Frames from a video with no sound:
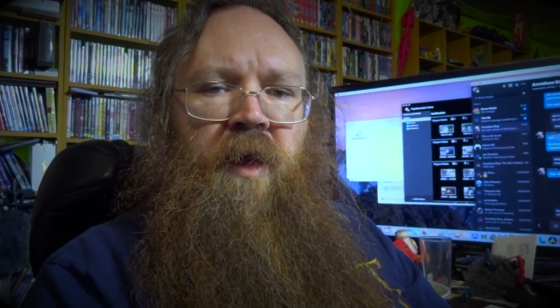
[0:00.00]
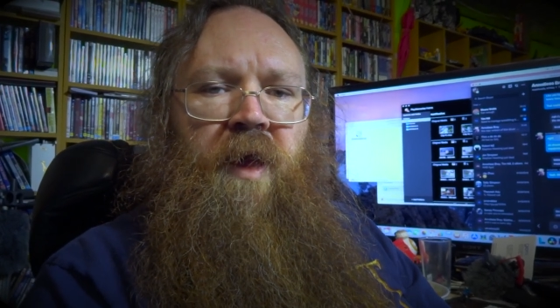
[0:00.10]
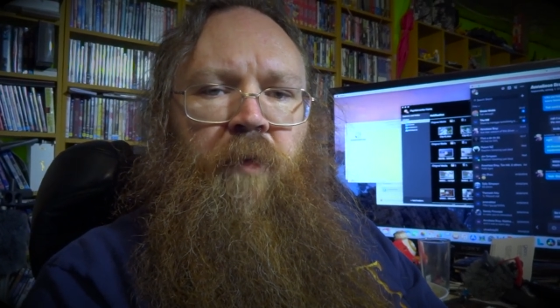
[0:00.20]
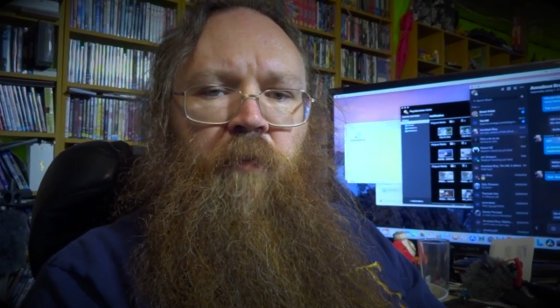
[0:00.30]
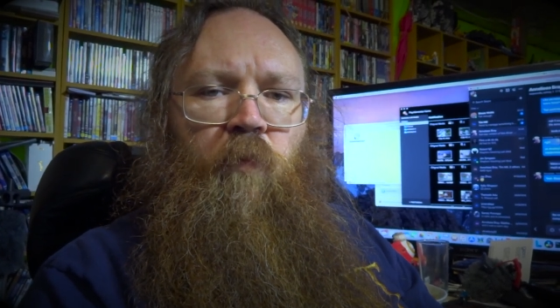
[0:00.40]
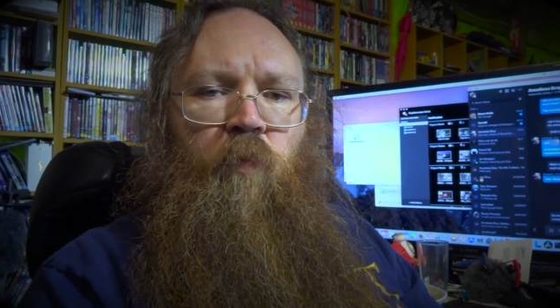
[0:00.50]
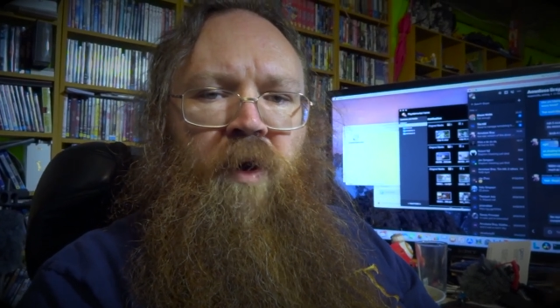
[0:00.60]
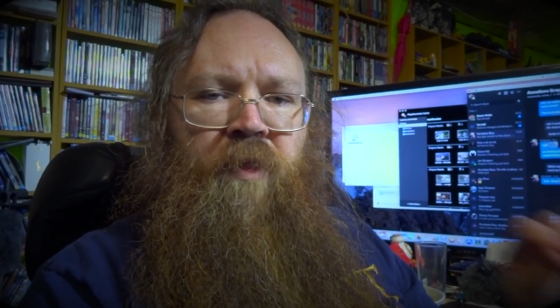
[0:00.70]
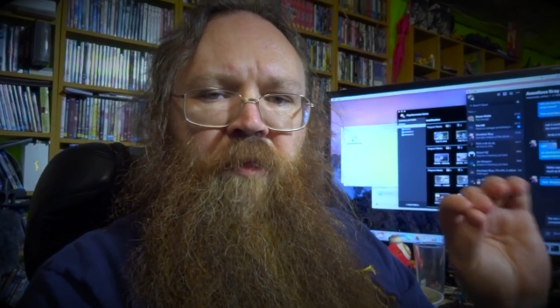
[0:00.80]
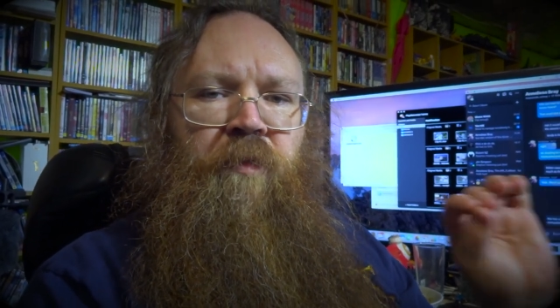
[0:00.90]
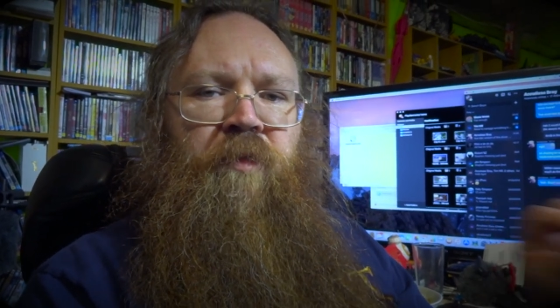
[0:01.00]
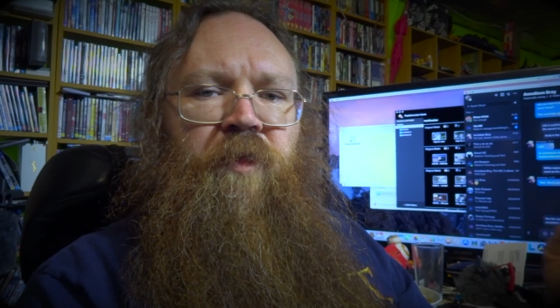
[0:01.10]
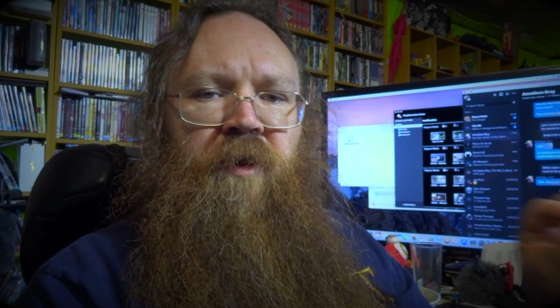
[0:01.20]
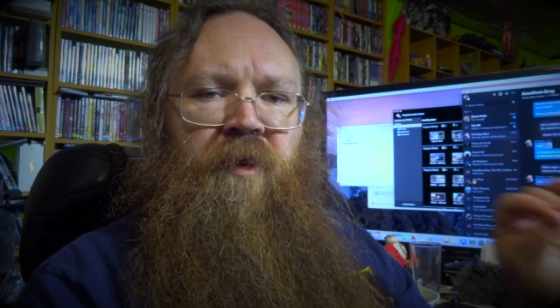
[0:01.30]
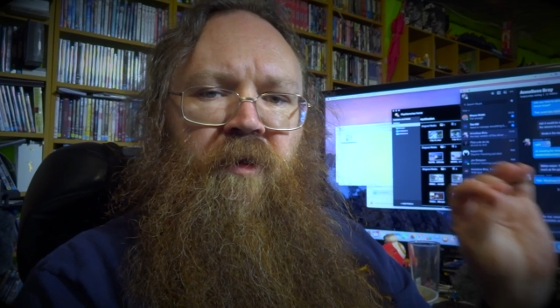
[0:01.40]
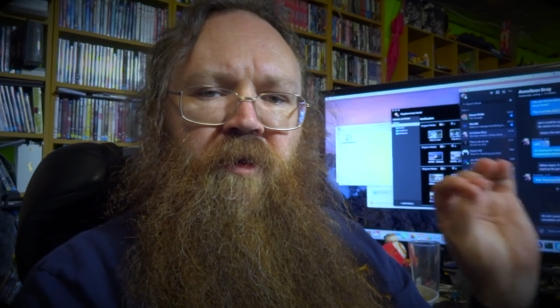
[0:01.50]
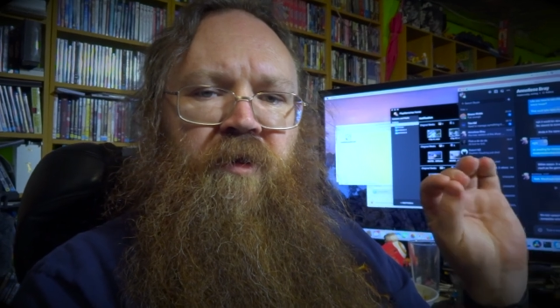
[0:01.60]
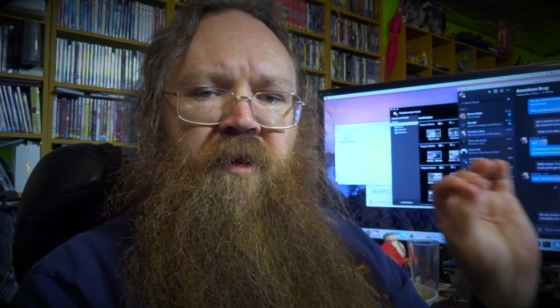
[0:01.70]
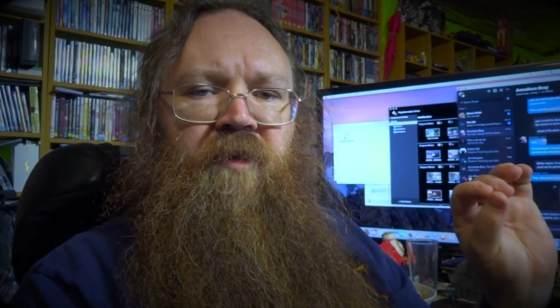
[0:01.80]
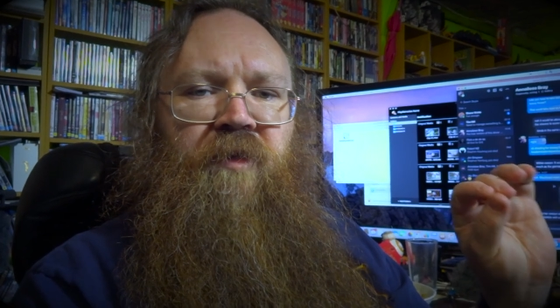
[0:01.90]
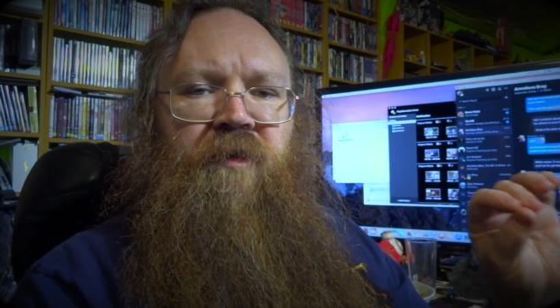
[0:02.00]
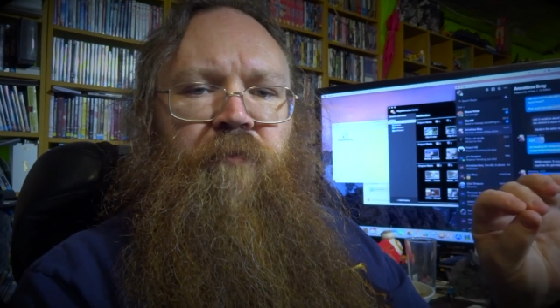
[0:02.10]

One thing in here that